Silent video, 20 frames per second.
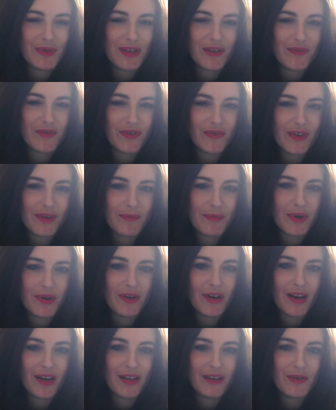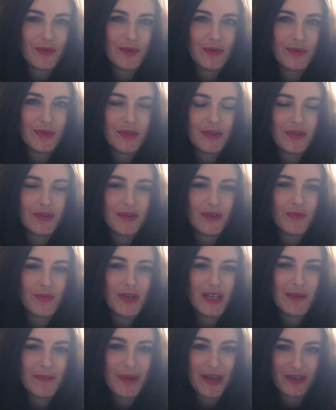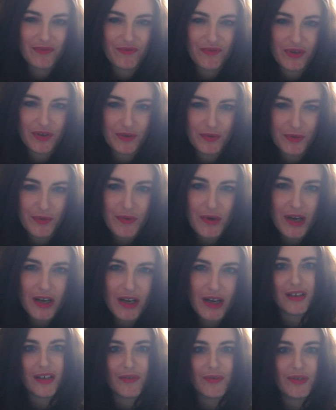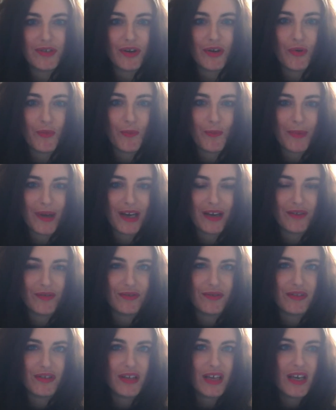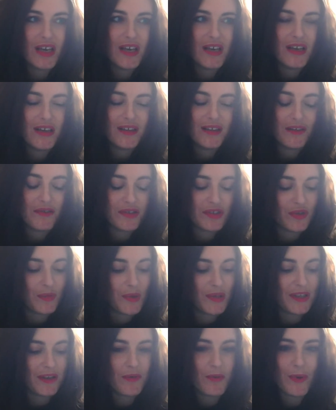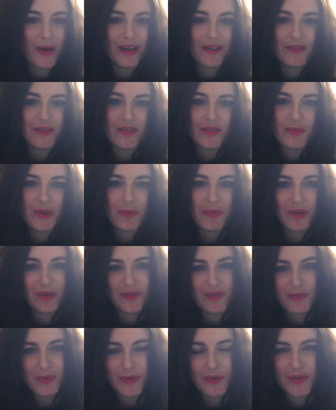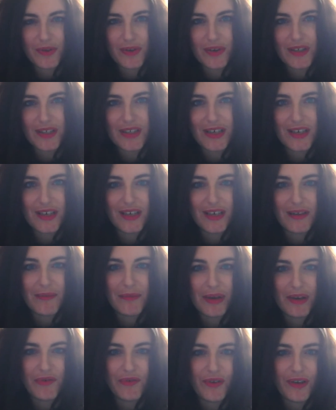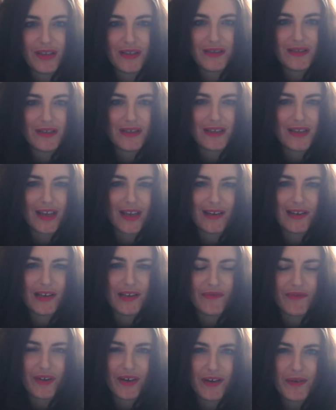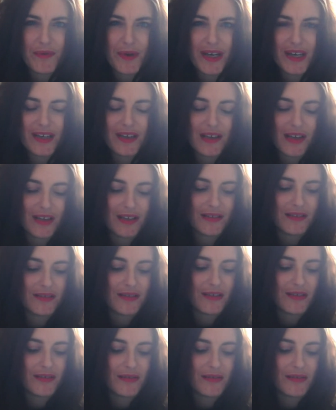week of November, I caught a really bad flu. I was homebound. There was nobody around because my parents were on holiday. My friends kind of live far away, and